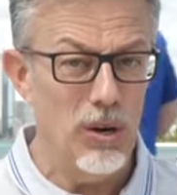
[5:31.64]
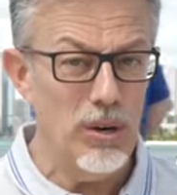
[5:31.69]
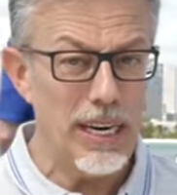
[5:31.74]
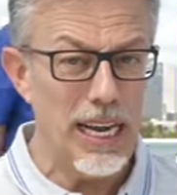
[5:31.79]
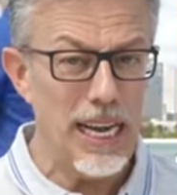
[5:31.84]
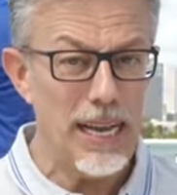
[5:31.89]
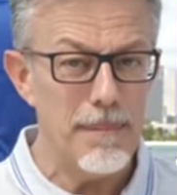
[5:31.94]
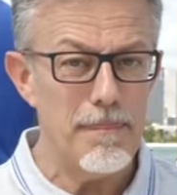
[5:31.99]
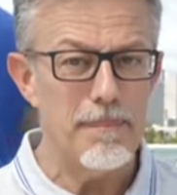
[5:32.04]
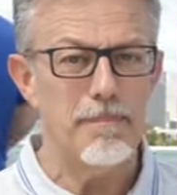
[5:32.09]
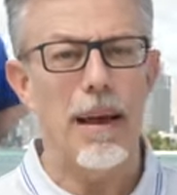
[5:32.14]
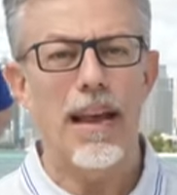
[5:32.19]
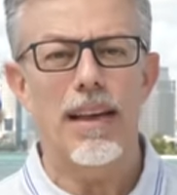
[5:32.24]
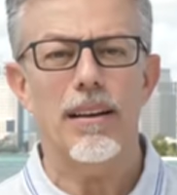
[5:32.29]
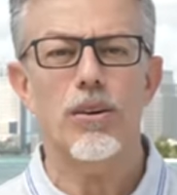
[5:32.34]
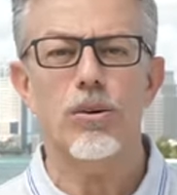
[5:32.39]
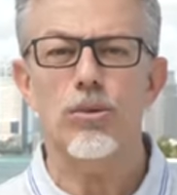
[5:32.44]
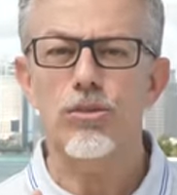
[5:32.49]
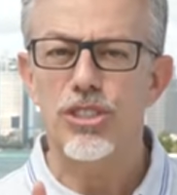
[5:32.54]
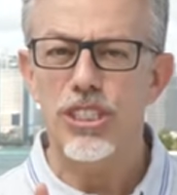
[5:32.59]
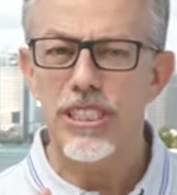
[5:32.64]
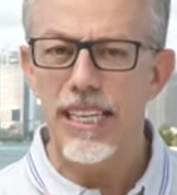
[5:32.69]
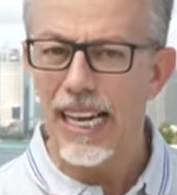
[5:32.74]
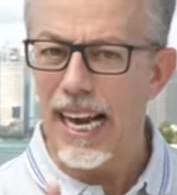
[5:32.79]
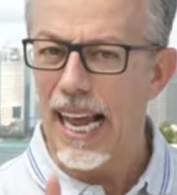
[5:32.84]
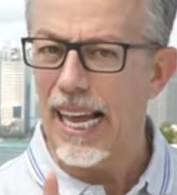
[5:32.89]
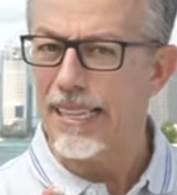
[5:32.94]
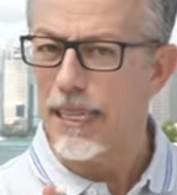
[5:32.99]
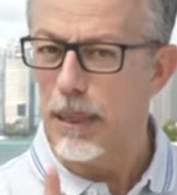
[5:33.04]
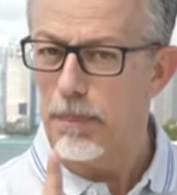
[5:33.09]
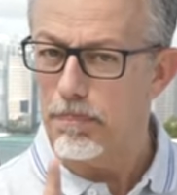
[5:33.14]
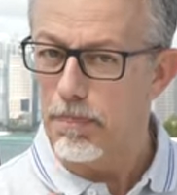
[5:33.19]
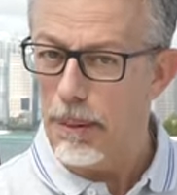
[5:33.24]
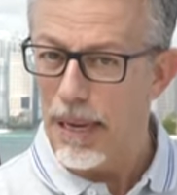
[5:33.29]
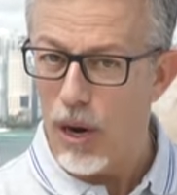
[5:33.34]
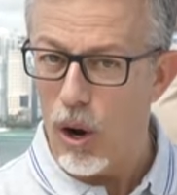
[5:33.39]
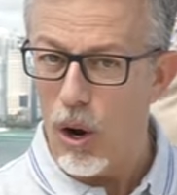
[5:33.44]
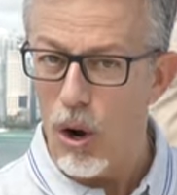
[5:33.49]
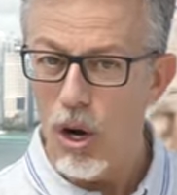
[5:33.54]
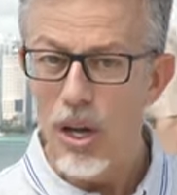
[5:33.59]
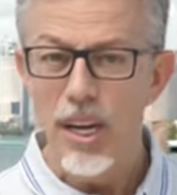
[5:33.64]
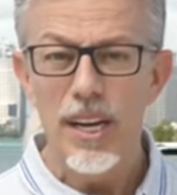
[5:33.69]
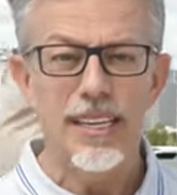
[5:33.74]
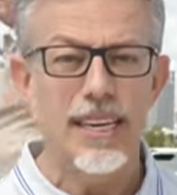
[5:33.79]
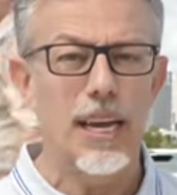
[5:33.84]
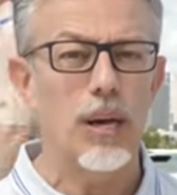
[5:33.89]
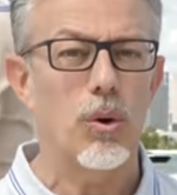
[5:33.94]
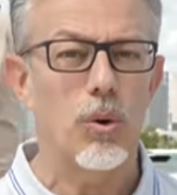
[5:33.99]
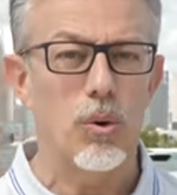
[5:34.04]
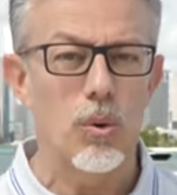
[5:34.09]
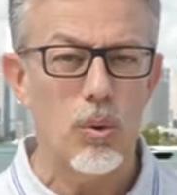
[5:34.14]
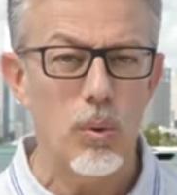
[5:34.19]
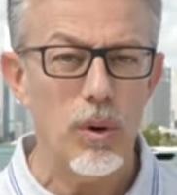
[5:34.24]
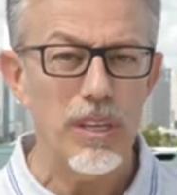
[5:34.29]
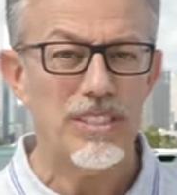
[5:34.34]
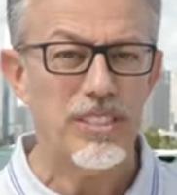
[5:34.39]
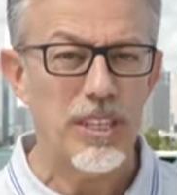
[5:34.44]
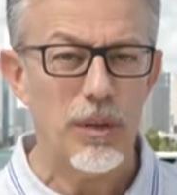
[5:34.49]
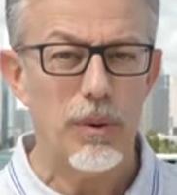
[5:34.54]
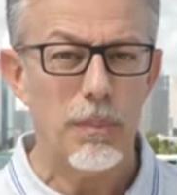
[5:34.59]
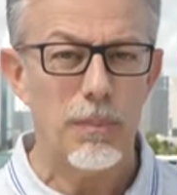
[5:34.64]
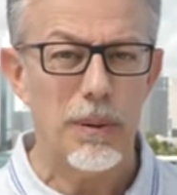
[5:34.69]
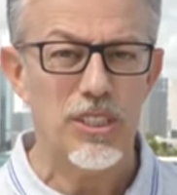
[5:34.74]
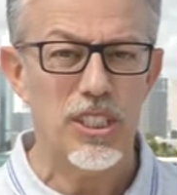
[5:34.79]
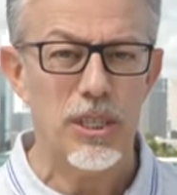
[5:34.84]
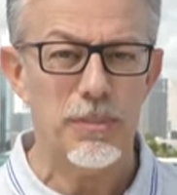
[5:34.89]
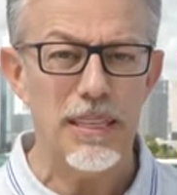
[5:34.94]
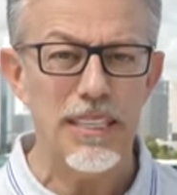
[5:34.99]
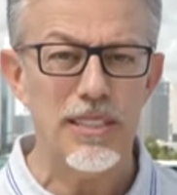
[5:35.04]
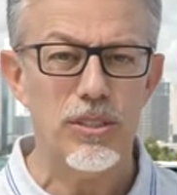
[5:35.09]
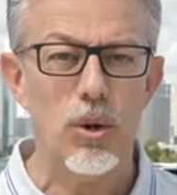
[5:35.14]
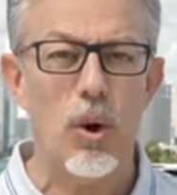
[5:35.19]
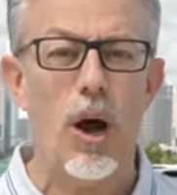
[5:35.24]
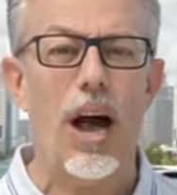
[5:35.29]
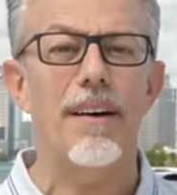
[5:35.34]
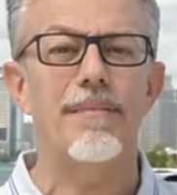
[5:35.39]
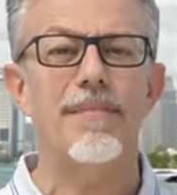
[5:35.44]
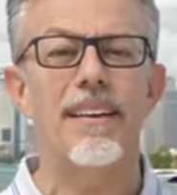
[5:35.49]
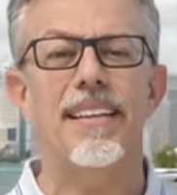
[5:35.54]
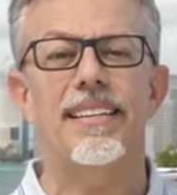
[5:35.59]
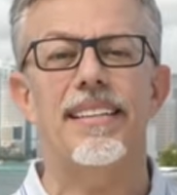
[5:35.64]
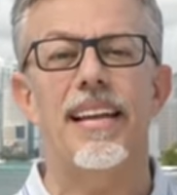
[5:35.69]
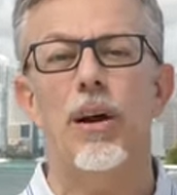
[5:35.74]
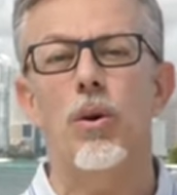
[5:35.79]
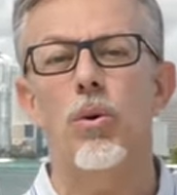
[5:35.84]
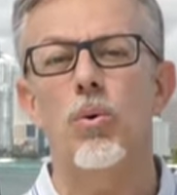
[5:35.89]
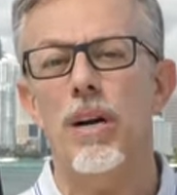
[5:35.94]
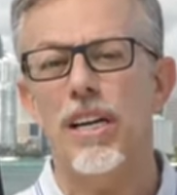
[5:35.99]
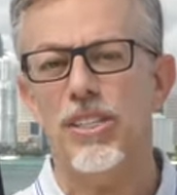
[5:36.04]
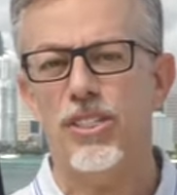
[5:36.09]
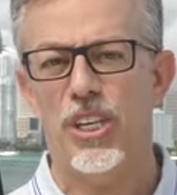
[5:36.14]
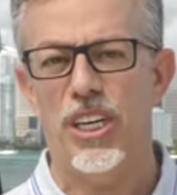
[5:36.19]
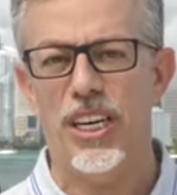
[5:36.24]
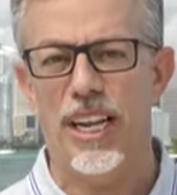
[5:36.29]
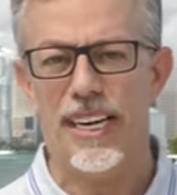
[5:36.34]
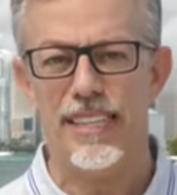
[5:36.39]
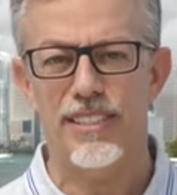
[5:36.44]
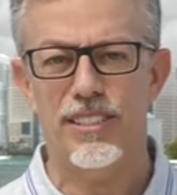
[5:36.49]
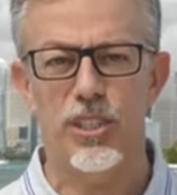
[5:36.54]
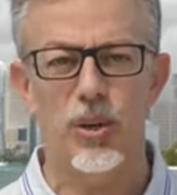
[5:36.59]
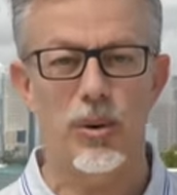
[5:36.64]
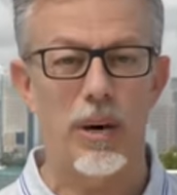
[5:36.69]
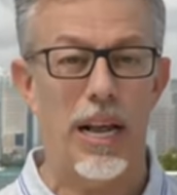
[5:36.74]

Here instead we have many blades with three engines and six propellers. What then? Well,